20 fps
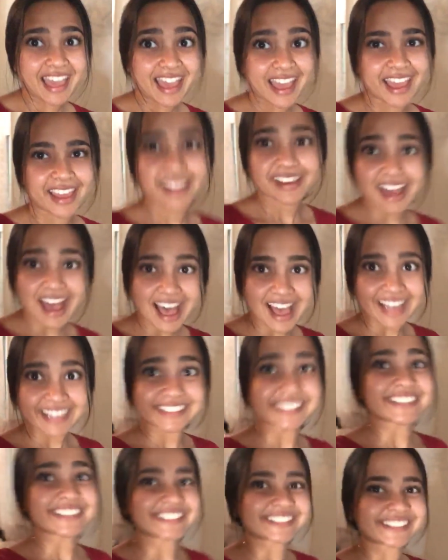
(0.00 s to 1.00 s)
Hey
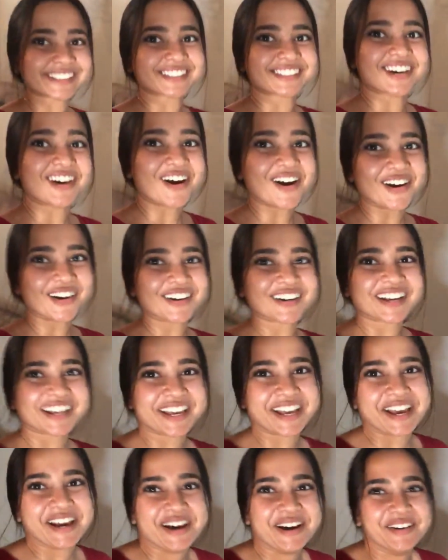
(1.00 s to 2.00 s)
guys, it's the Ari
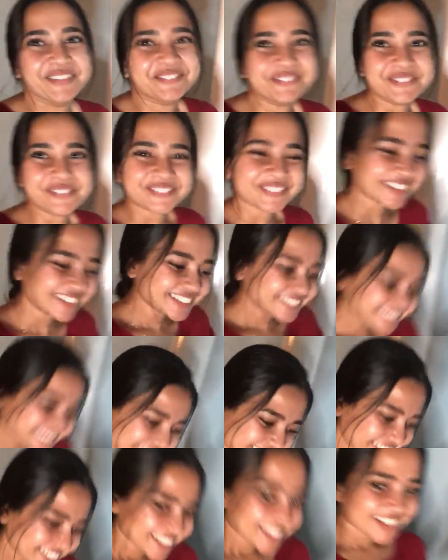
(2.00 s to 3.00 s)
cam.
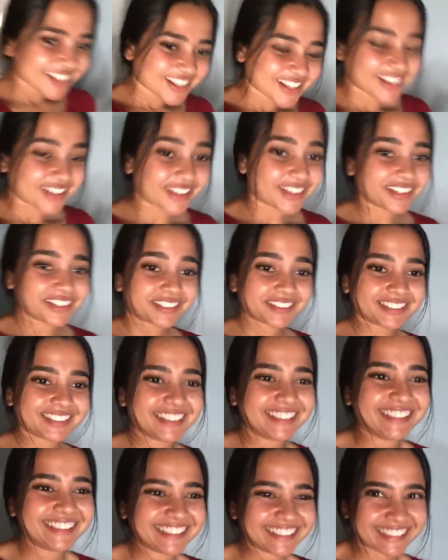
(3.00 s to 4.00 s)
Okay.
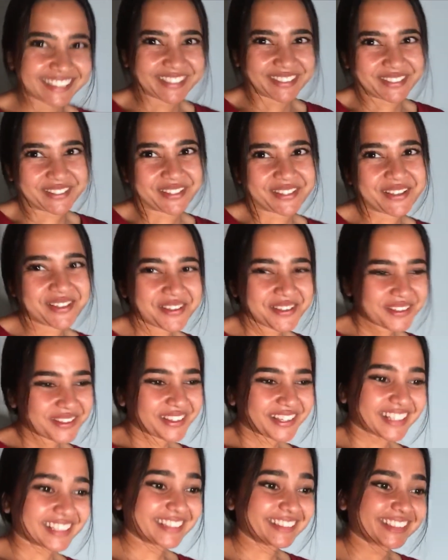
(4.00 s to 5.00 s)
This
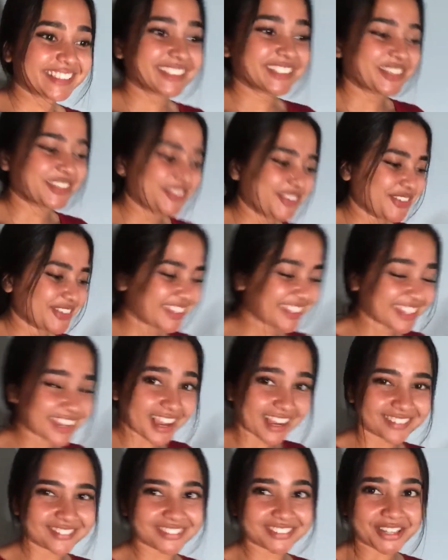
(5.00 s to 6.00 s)
is a new thing
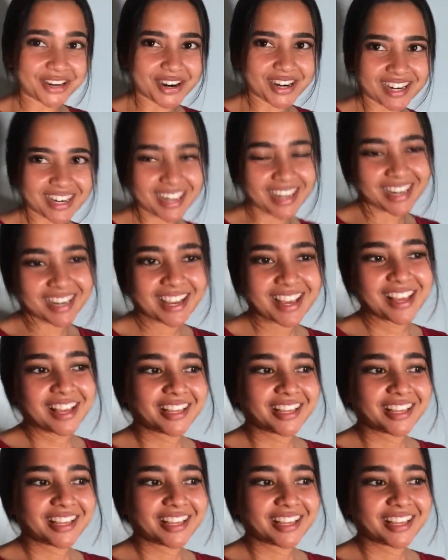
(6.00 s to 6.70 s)
I've started.